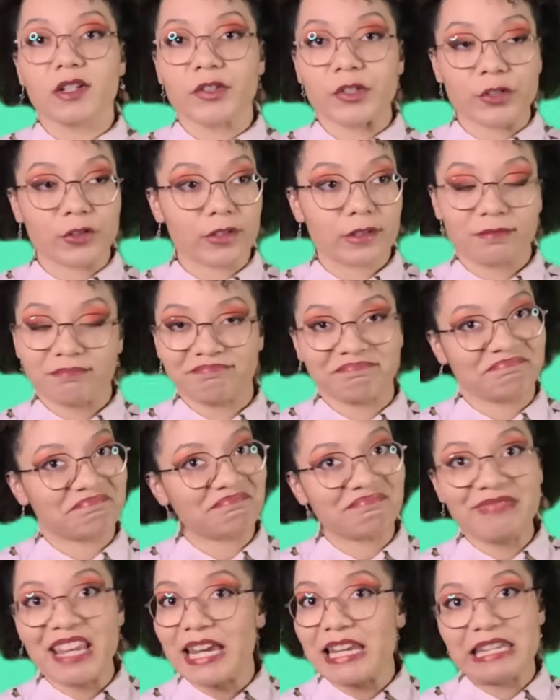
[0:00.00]
are just
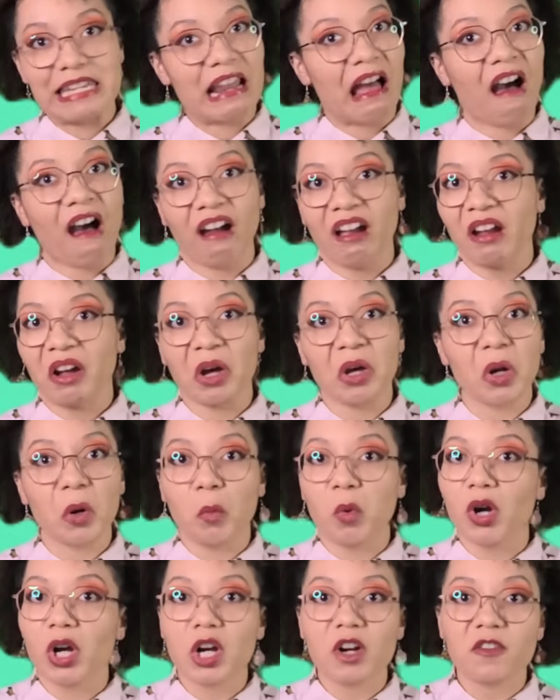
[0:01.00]
not
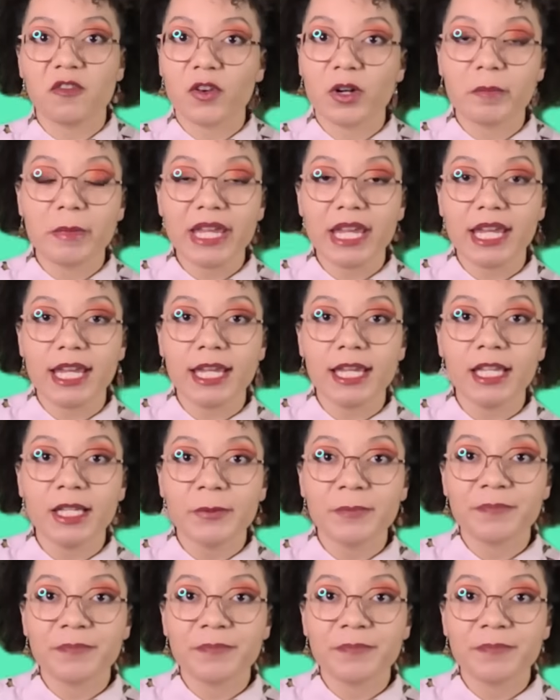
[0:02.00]
gonna work for me.